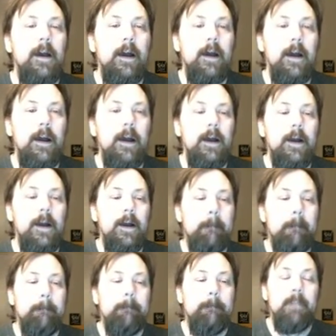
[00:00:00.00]

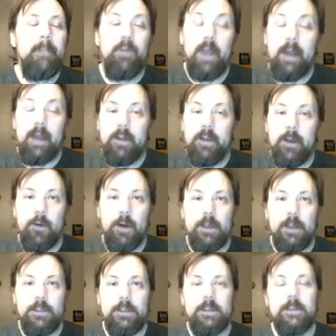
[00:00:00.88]
If you have any
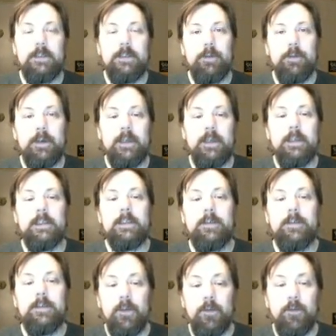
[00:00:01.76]
questions,
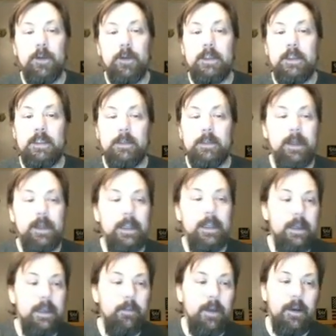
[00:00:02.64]
please feel free to send me
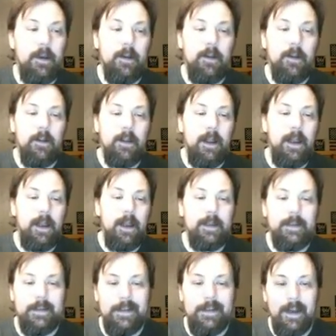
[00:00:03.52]
an email.
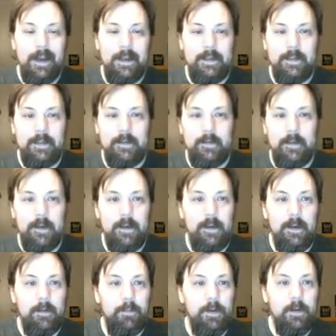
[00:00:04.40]
I did not
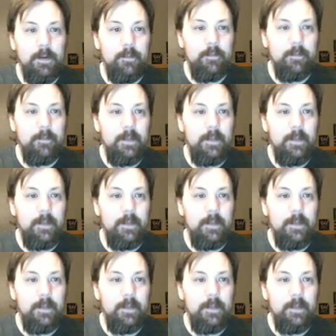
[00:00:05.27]
put